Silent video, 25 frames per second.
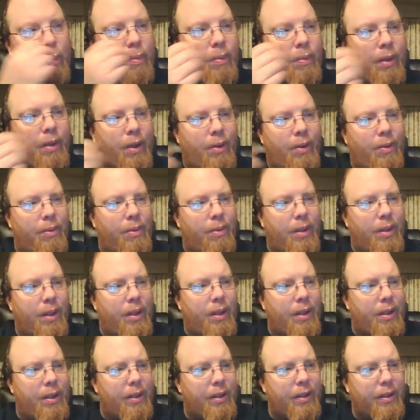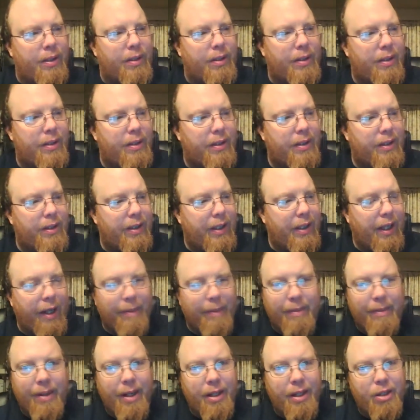no, uh,
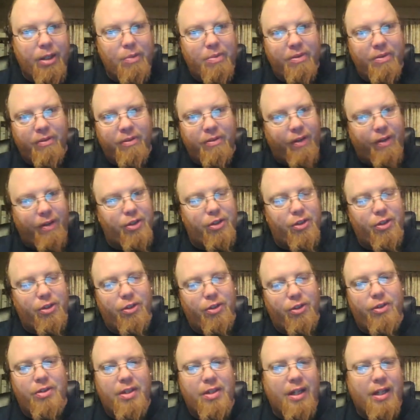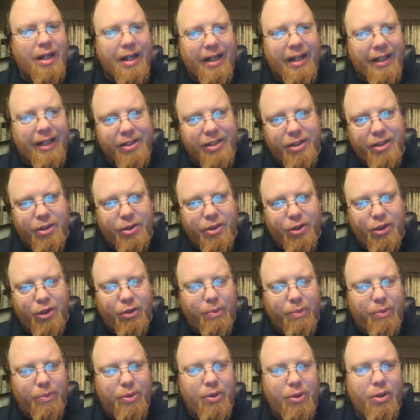I'm not as professional as a lot of these
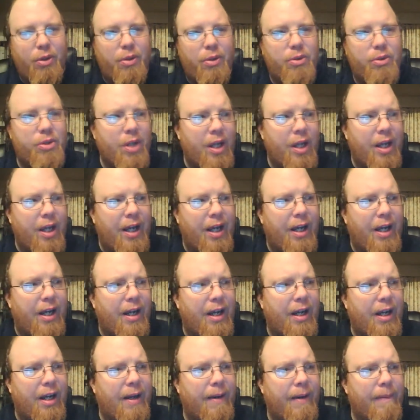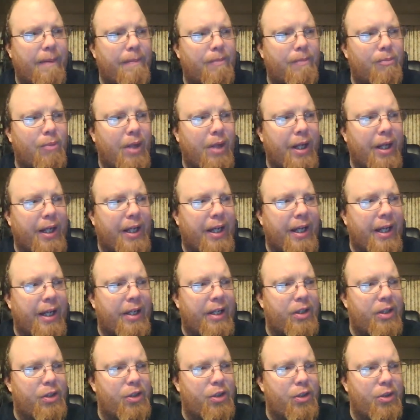YouTube shows. Um, I
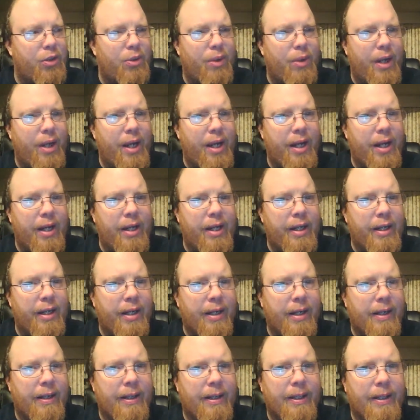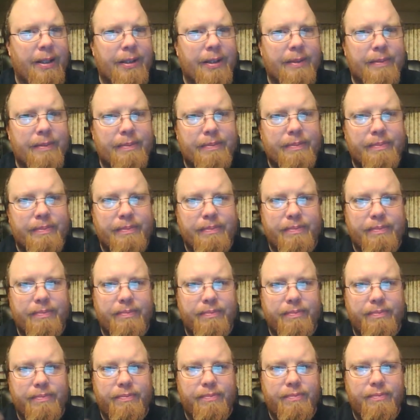can't do a um,
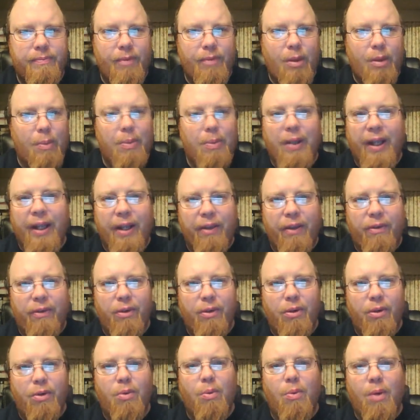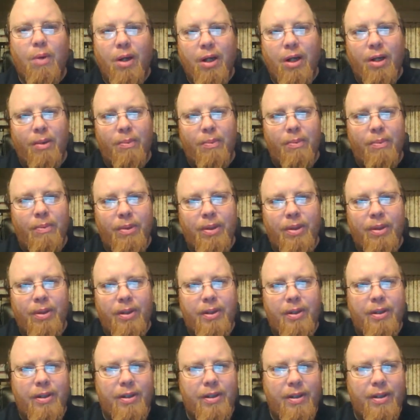playthrough while I'm
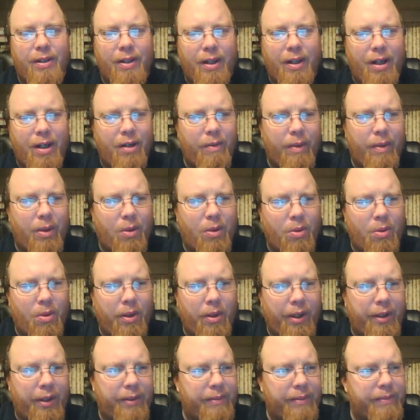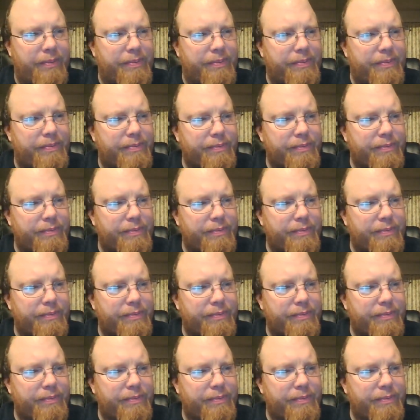uh, recording,